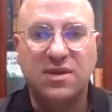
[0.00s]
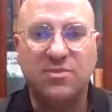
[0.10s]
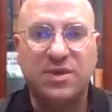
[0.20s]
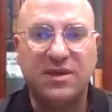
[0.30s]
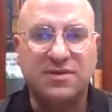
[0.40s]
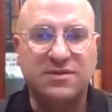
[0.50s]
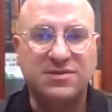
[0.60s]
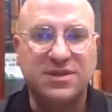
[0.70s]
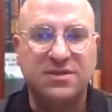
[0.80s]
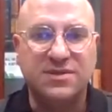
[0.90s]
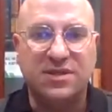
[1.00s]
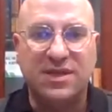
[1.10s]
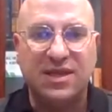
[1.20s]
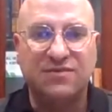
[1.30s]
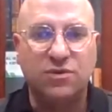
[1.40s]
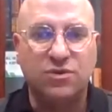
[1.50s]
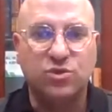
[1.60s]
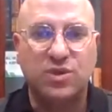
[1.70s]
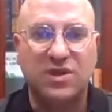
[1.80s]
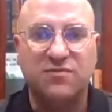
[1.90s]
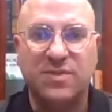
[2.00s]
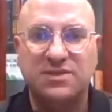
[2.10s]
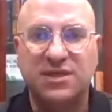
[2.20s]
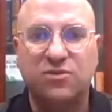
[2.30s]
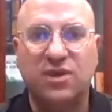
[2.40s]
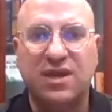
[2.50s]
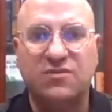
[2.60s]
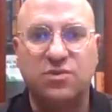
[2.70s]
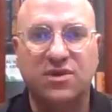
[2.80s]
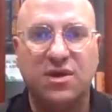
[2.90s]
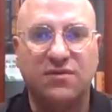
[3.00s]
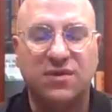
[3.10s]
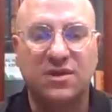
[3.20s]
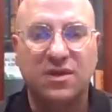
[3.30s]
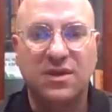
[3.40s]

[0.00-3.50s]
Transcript: about a disease in 11 or 12 months that we have with COVID.